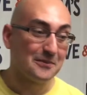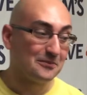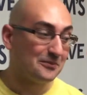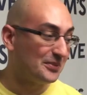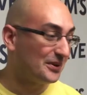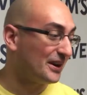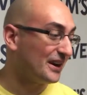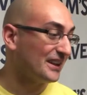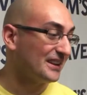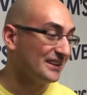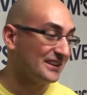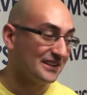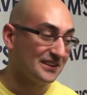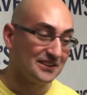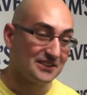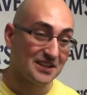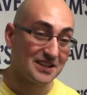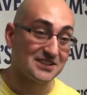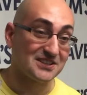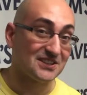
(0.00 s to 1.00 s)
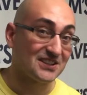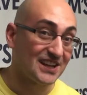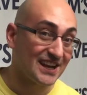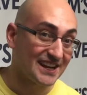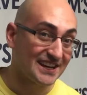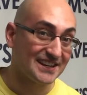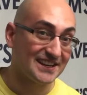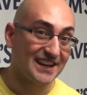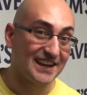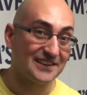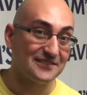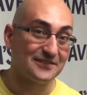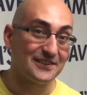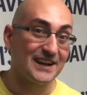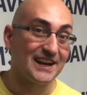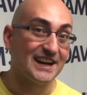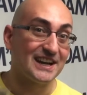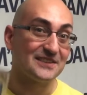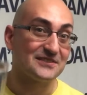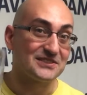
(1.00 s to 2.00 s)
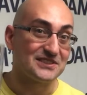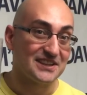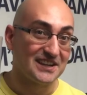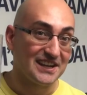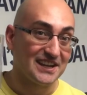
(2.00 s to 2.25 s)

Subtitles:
but there's a lot of 9.5s,